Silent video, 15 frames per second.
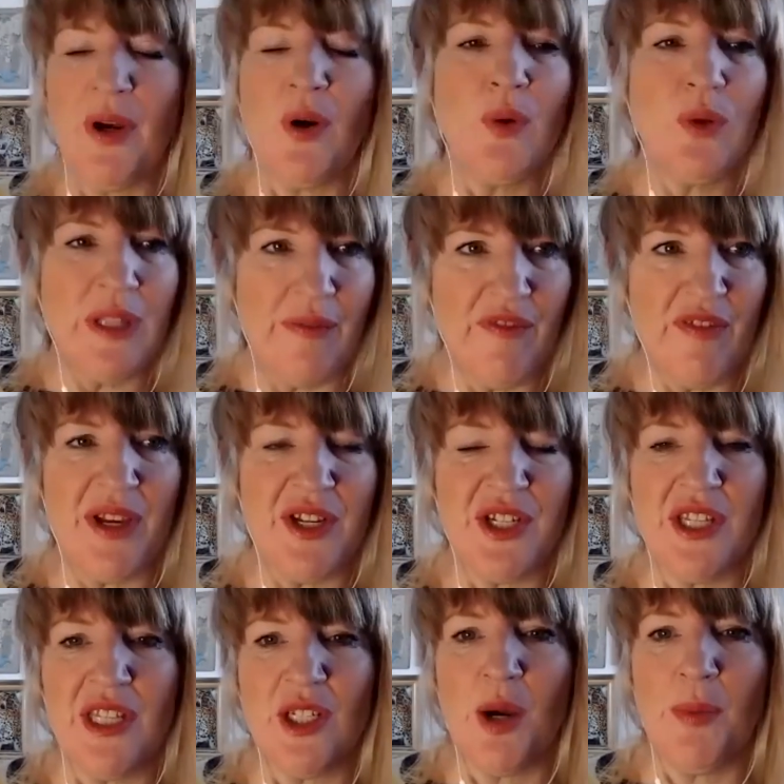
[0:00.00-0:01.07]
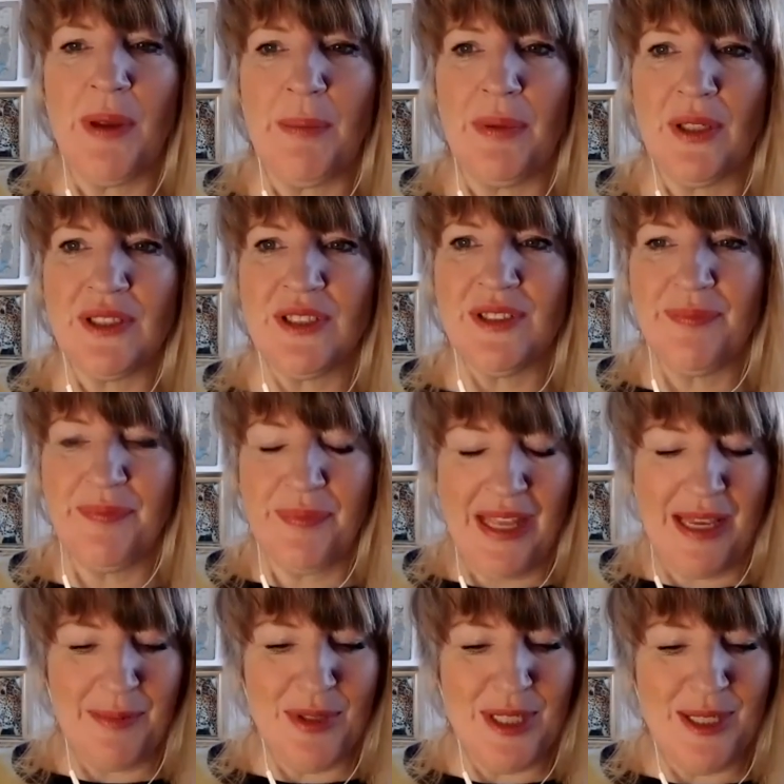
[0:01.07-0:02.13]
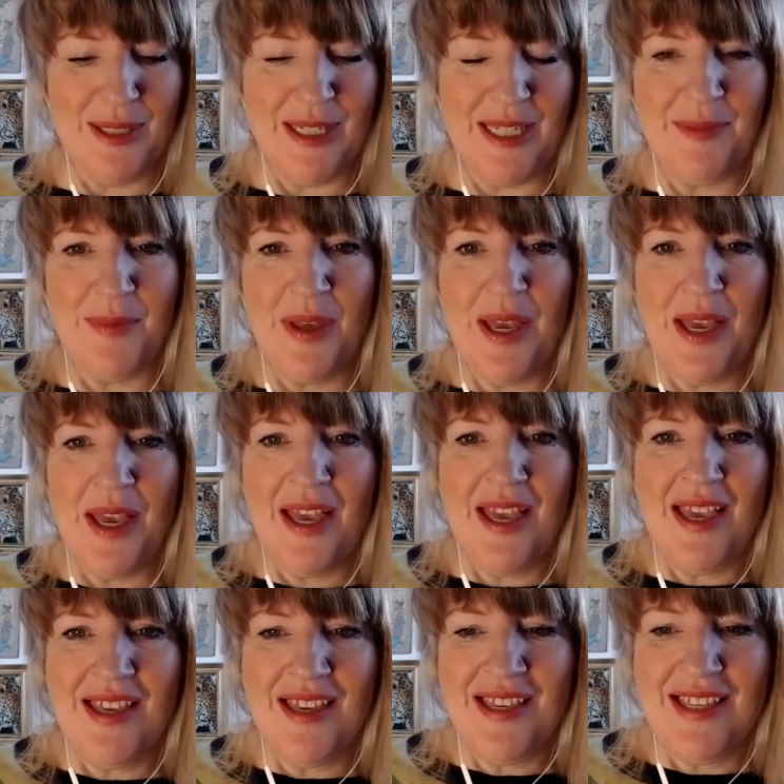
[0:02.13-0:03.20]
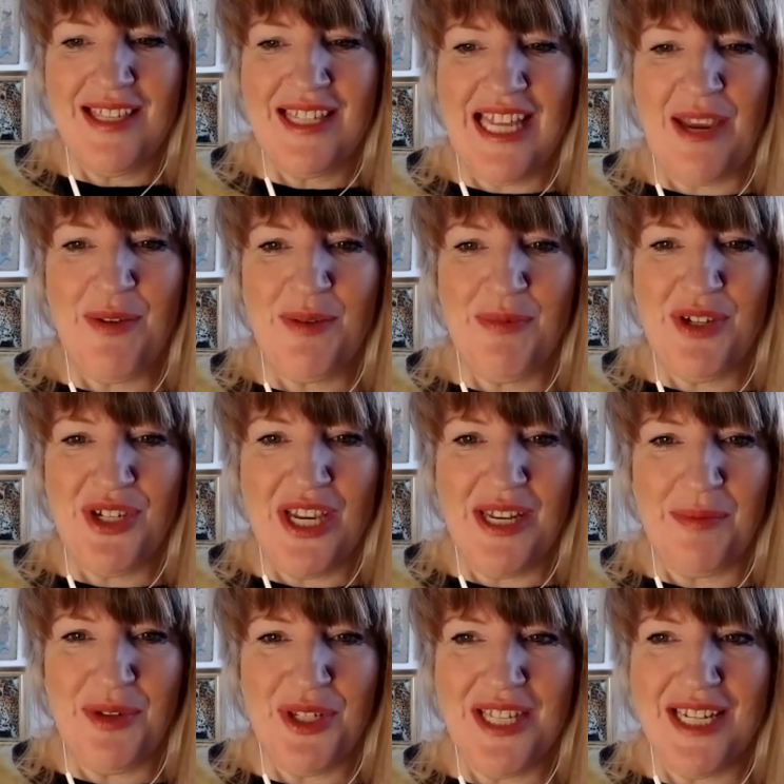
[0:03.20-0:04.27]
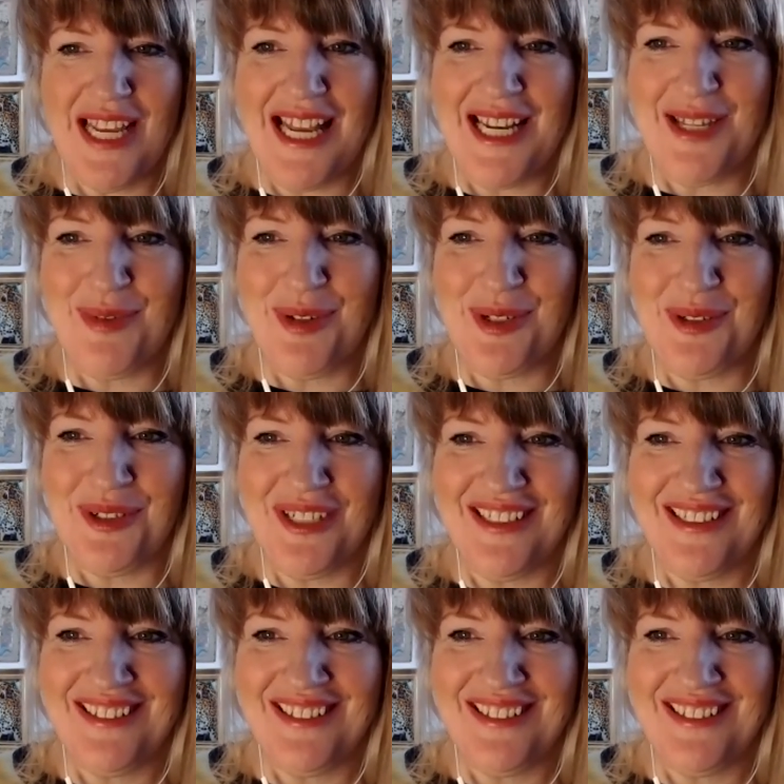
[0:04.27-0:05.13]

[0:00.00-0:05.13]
all the information in the comment box. Absolutely. Yeah. Stay with me, Shane. I'm just going to end the recording.